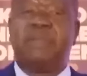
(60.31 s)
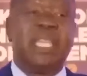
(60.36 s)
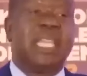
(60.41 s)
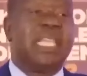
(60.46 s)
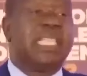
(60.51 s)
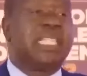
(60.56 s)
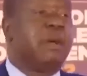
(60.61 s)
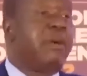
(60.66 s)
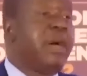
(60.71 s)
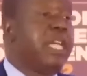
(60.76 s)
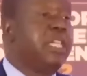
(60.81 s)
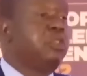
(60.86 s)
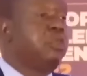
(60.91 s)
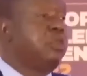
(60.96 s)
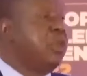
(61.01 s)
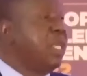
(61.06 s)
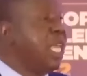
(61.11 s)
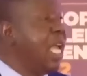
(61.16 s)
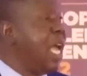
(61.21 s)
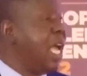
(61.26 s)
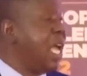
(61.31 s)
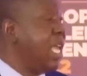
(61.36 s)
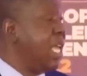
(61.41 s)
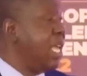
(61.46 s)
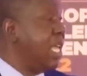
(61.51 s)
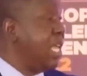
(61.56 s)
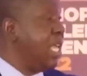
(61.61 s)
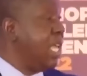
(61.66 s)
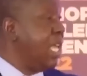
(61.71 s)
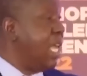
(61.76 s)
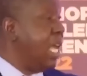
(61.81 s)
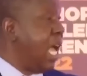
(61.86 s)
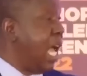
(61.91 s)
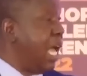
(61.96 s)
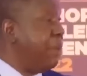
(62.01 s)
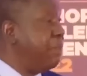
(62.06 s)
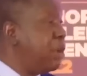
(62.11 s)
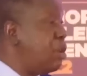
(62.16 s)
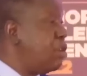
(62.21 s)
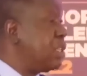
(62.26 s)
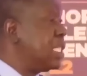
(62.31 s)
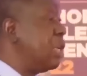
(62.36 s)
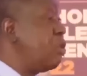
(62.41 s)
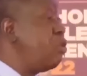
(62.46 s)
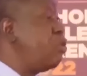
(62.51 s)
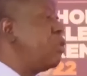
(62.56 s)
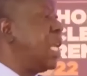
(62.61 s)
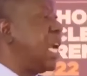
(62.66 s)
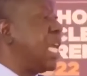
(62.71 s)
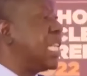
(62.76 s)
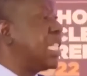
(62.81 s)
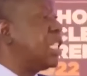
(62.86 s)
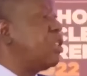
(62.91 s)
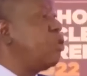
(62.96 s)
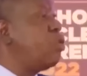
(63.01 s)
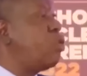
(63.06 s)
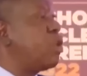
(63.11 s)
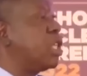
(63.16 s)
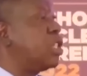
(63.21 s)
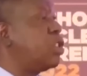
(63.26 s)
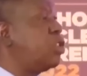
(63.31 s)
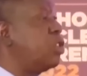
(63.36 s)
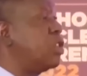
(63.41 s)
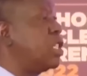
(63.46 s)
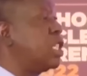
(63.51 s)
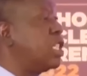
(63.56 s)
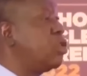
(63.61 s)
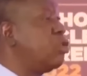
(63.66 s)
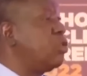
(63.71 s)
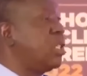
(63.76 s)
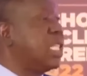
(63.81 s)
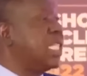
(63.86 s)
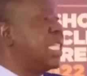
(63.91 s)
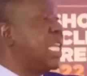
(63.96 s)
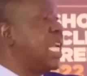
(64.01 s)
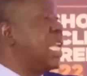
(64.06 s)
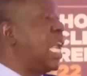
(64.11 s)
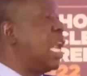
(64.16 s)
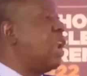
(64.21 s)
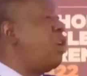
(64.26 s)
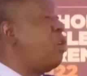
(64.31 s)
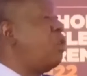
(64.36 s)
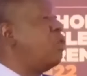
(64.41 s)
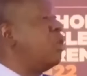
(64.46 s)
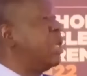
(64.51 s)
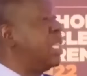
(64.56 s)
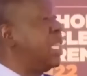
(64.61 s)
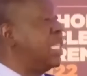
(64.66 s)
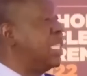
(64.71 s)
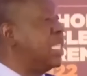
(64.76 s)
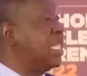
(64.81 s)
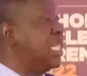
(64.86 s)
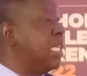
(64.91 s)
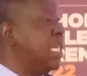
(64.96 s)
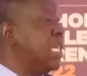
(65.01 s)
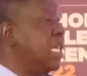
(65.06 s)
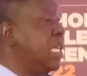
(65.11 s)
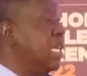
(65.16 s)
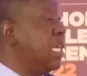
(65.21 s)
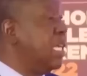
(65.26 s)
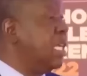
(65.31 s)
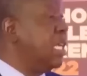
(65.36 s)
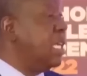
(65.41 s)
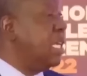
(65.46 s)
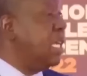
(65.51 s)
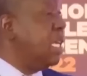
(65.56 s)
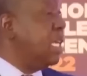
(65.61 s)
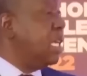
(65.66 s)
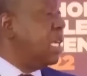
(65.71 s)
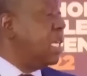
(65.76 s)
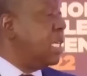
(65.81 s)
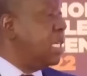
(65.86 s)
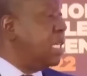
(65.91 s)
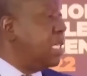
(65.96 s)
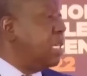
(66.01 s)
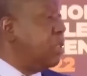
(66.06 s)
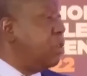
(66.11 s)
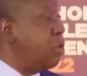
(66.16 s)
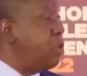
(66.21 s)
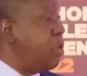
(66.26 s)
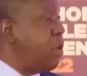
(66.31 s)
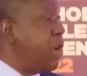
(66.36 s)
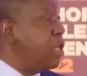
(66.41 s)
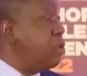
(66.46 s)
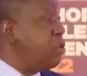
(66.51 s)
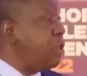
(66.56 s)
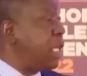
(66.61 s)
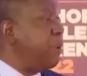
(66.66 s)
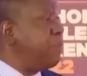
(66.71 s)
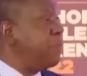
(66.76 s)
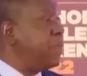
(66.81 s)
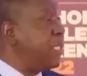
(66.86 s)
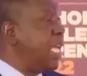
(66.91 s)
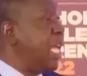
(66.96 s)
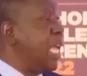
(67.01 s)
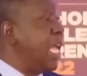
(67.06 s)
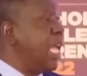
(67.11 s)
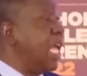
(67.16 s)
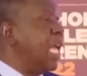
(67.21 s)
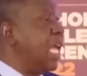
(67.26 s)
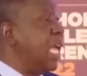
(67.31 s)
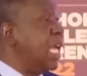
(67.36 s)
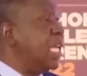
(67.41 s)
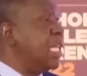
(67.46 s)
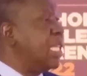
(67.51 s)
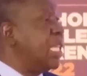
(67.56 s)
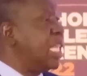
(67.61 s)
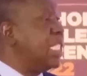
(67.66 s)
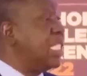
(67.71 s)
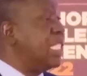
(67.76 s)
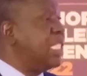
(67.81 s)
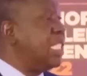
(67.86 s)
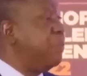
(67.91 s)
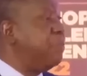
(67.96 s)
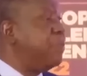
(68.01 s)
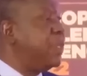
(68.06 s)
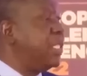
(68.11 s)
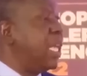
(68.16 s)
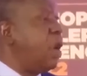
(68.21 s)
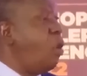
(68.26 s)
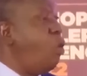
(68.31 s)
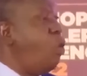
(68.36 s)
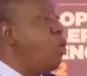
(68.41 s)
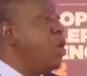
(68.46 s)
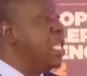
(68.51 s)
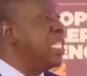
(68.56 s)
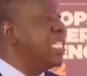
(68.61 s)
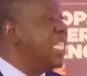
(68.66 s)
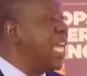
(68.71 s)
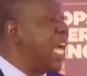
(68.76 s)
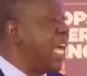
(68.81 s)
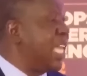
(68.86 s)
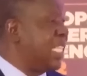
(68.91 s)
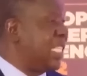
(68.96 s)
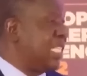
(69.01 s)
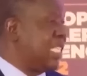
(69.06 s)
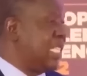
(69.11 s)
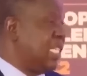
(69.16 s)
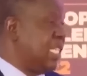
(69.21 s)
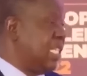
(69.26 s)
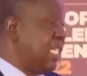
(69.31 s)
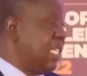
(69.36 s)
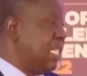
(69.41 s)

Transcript: them things they want to hear. And because they won't ask you questions, you just get along with it. You know, when you keep saying this deep state, who is that?